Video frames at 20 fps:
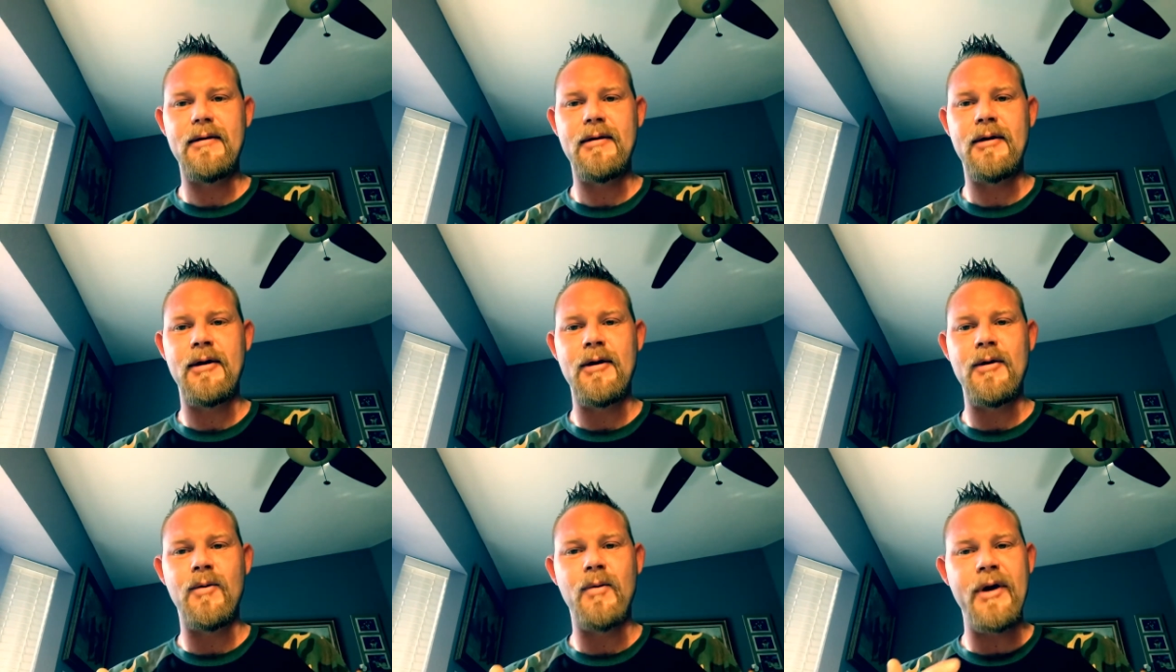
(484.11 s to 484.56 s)

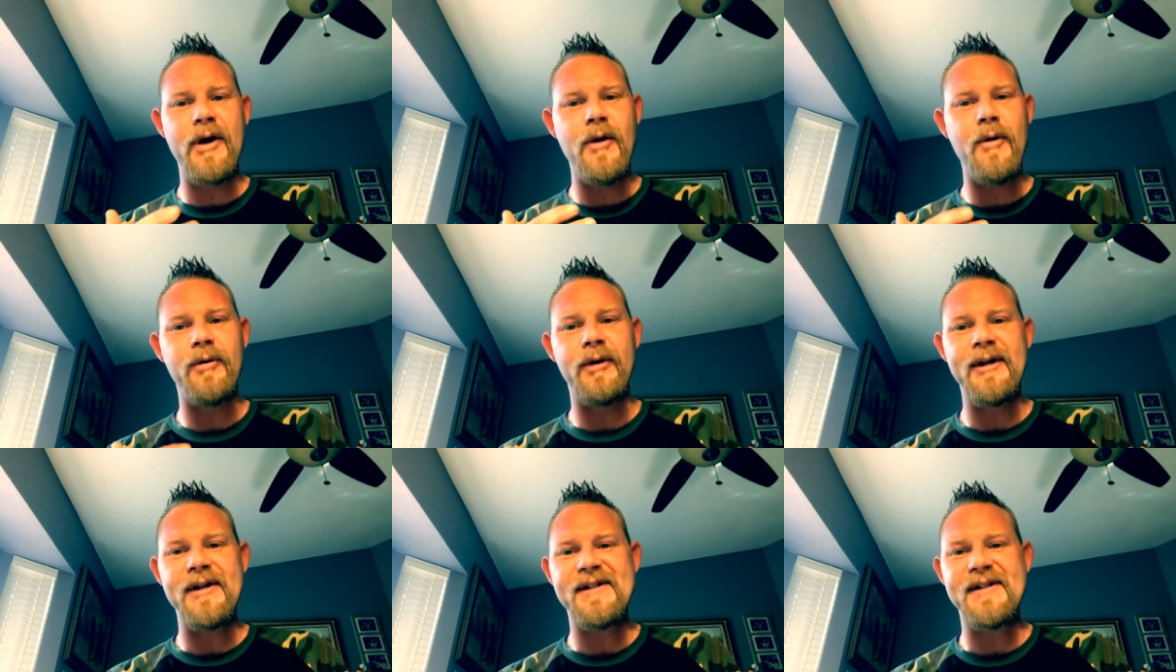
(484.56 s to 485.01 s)
you know, we
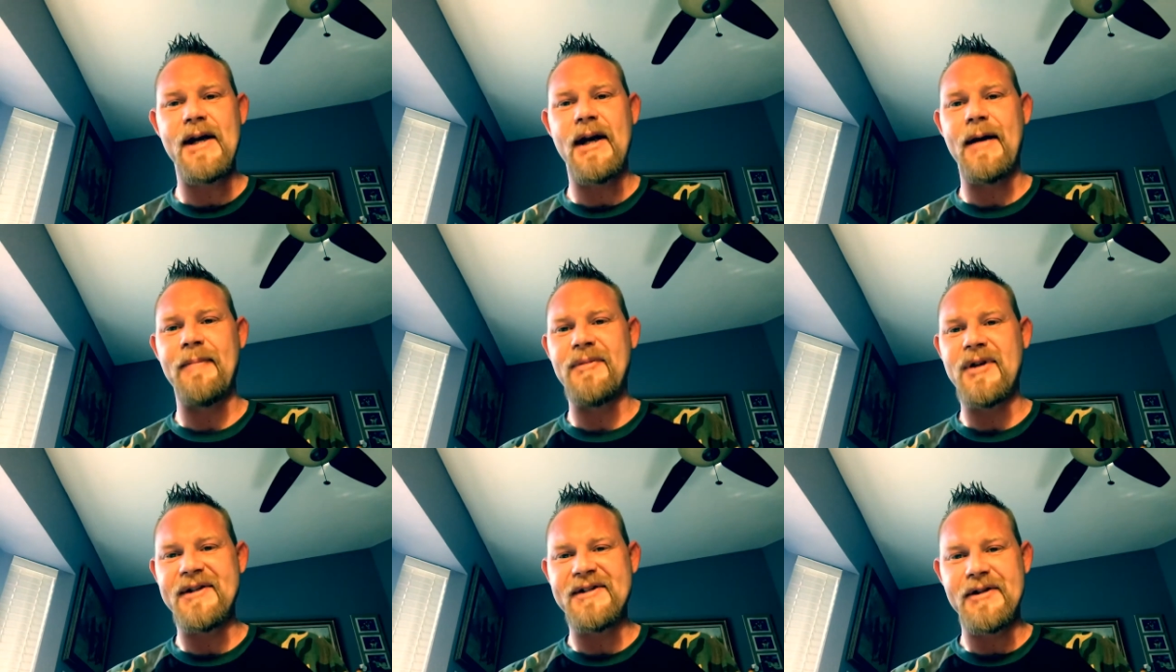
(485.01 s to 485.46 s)
only set
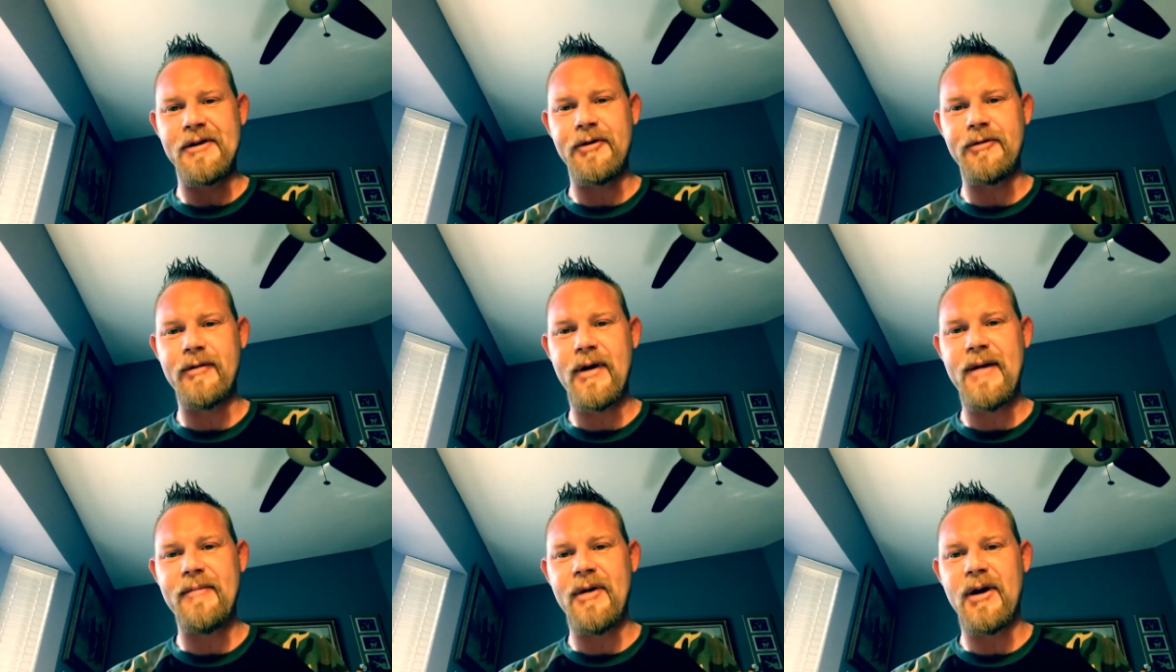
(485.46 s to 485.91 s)
up this
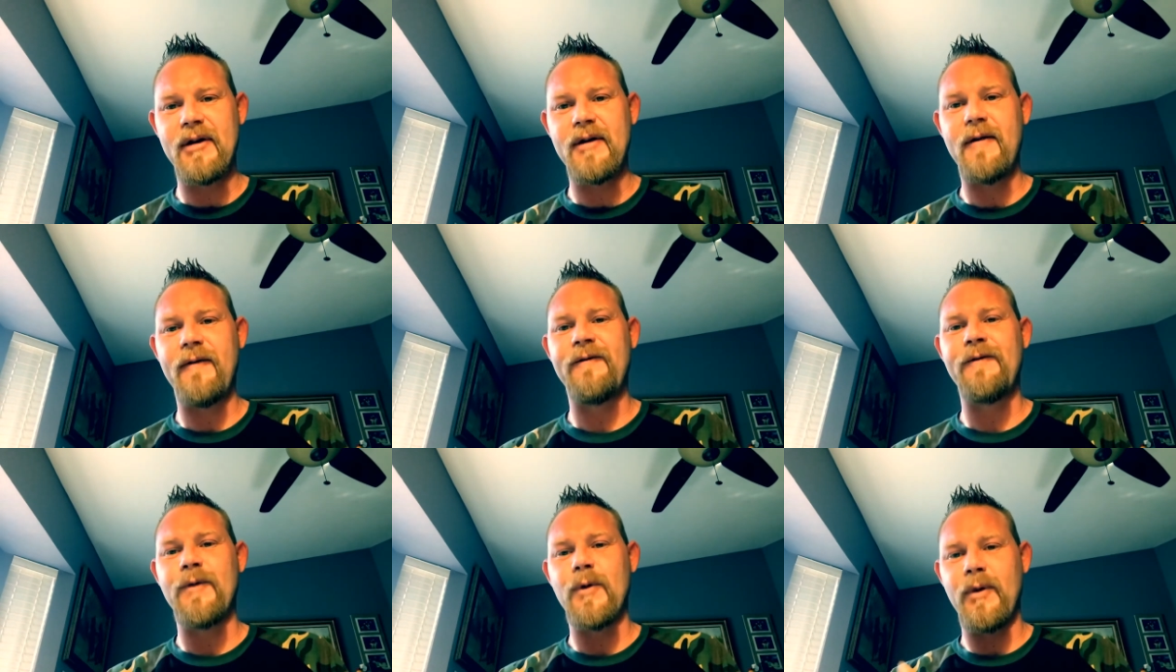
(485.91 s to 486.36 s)
agreement
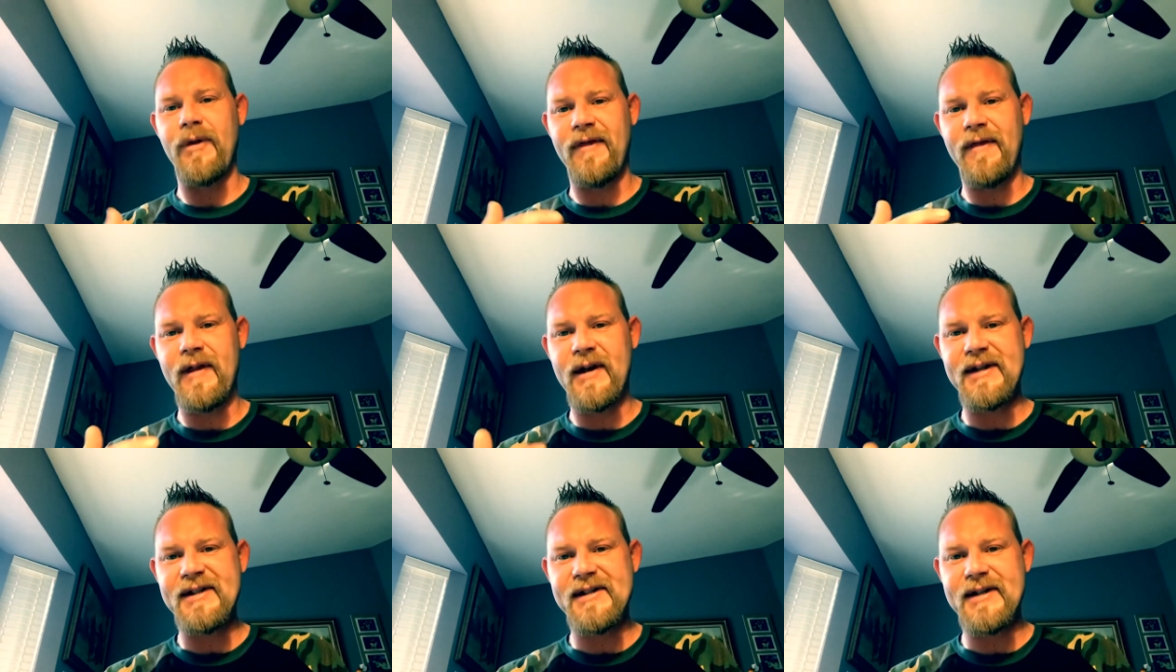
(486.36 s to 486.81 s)
for
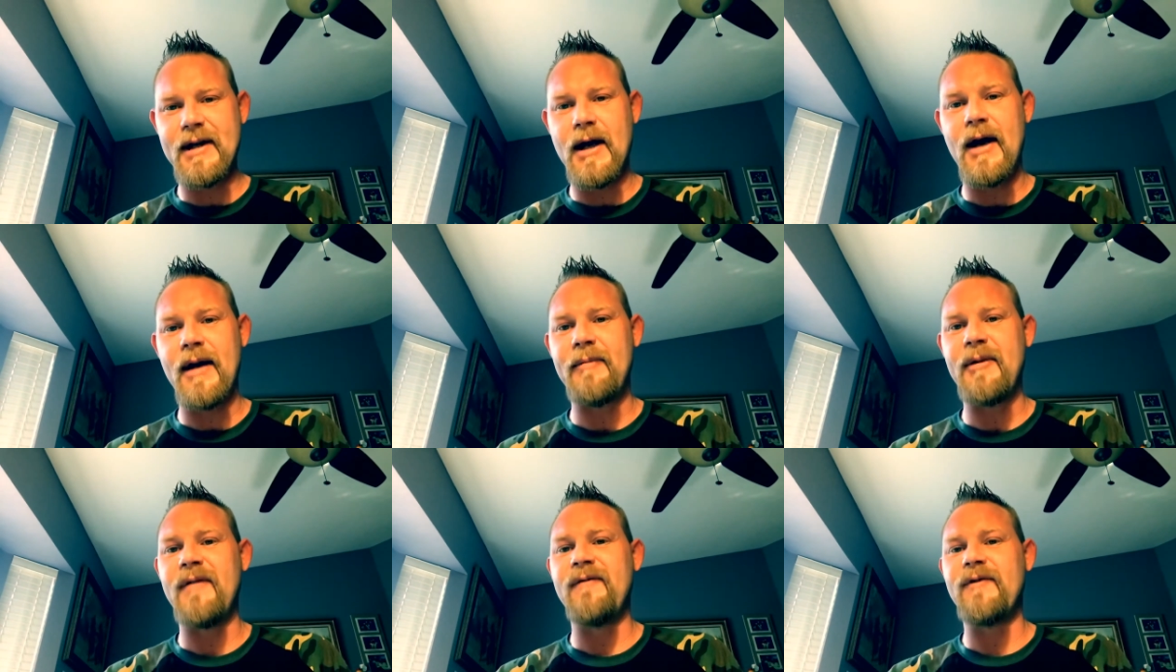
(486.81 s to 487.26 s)
this
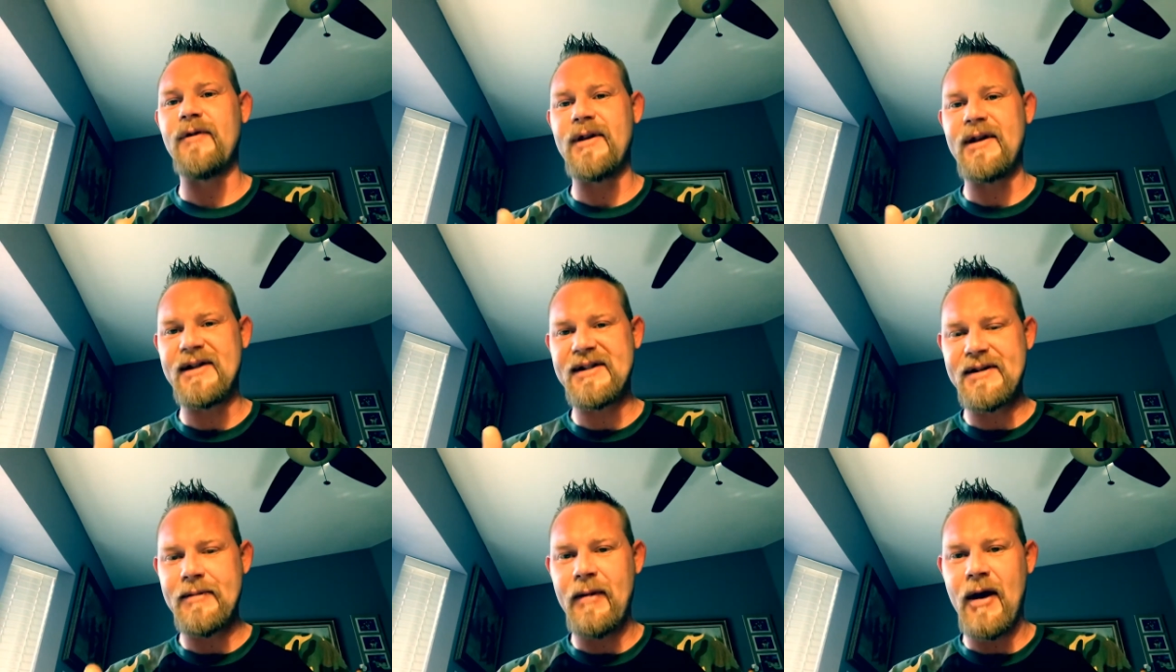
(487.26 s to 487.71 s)
time and for
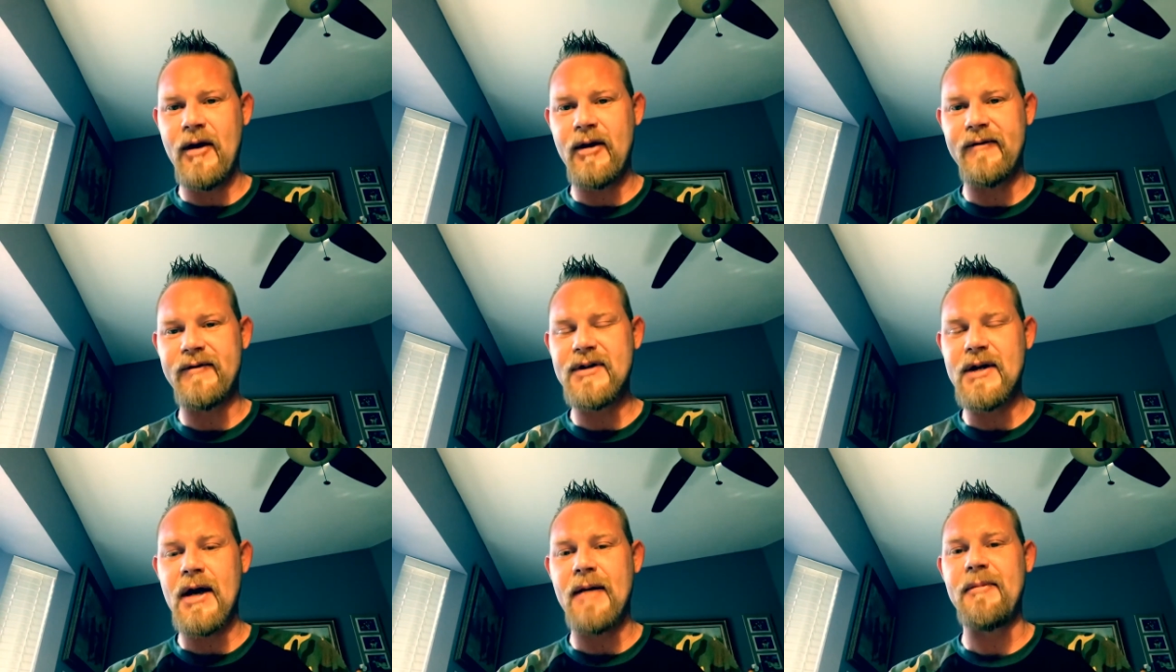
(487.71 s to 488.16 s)
this amount
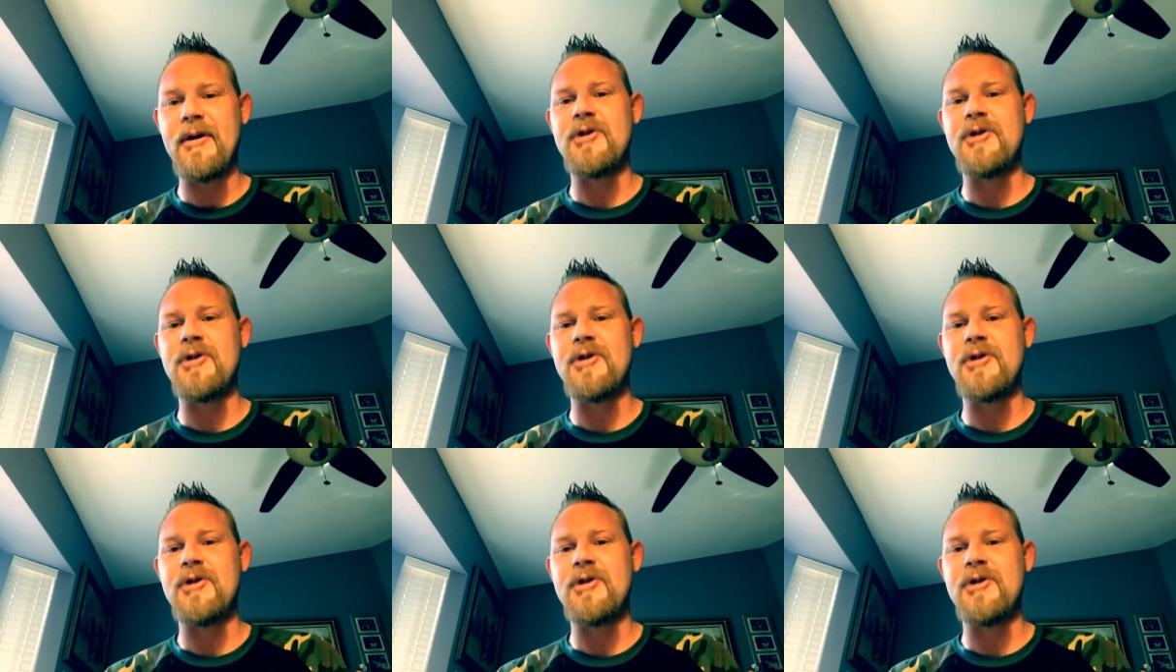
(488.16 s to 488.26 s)
of time,